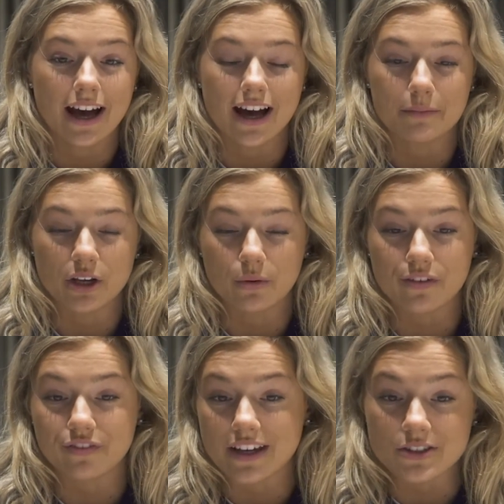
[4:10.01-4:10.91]
Um, you know,
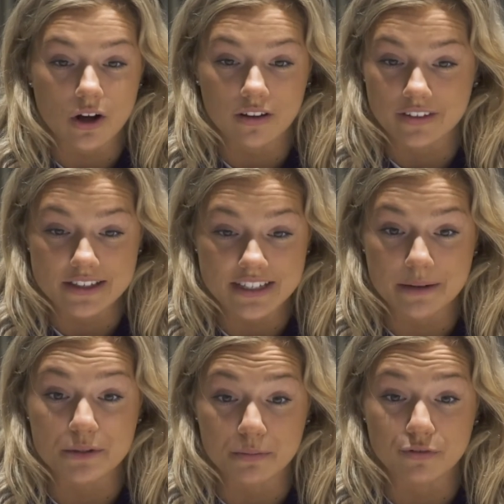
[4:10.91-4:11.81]
we've faced all of these
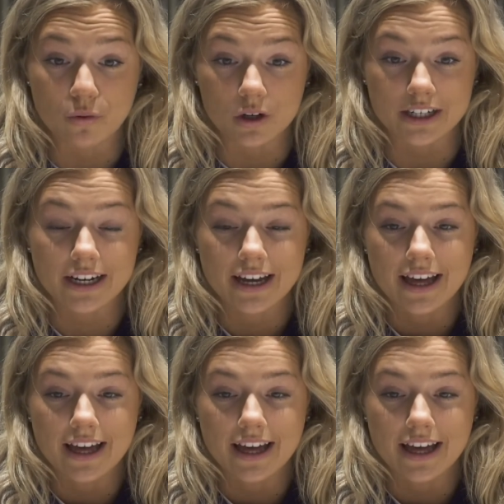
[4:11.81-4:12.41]
teams before,